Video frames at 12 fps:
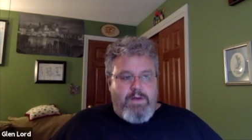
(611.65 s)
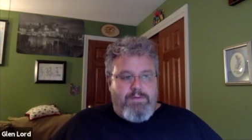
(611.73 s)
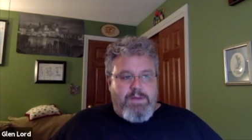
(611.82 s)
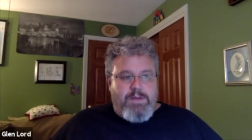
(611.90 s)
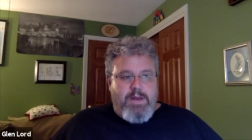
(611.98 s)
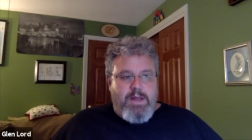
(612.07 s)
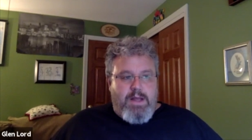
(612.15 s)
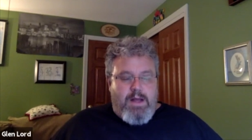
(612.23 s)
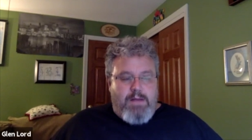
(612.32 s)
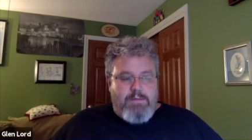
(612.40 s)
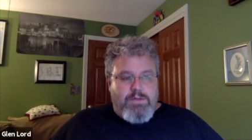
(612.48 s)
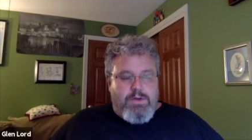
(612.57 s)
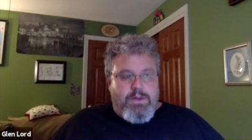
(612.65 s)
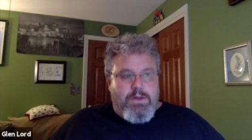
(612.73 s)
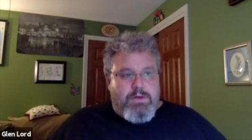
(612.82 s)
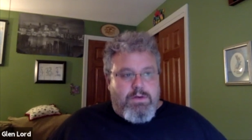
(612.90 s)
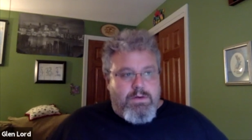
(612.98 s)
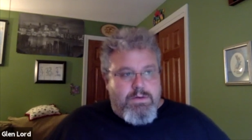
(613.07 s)
If somebody comes on the
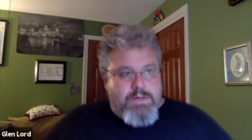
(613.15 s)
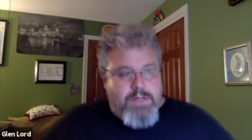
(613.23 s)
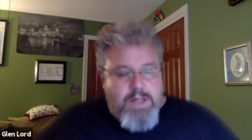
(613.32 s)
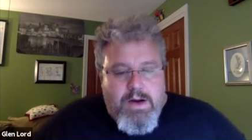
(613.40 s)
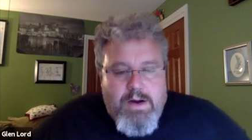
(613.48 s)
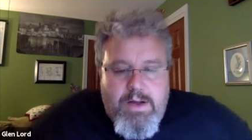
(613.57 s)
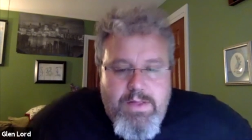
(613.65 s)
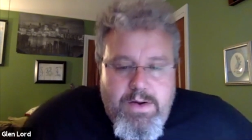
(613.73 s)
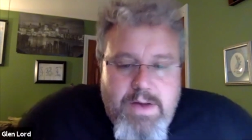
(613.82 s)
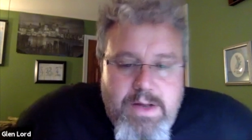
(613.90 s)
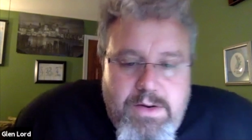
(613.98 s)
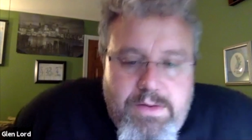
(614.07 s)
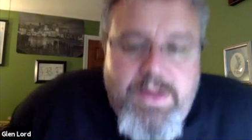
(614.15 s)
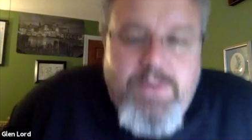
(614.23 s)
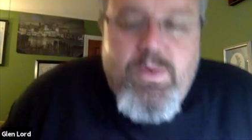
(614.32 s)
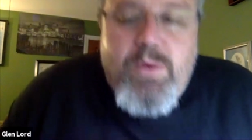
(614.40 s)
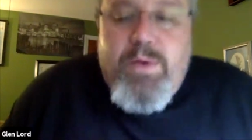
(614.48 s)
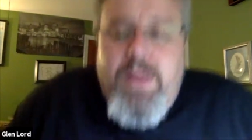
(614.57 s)
cruise and they're in your thing,
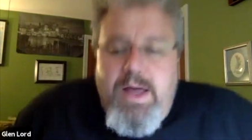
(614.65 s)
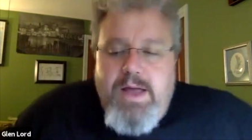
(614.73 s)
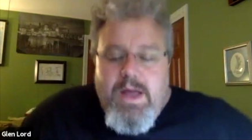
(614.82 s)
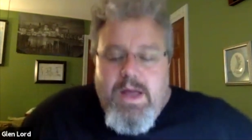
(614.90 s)
what would they,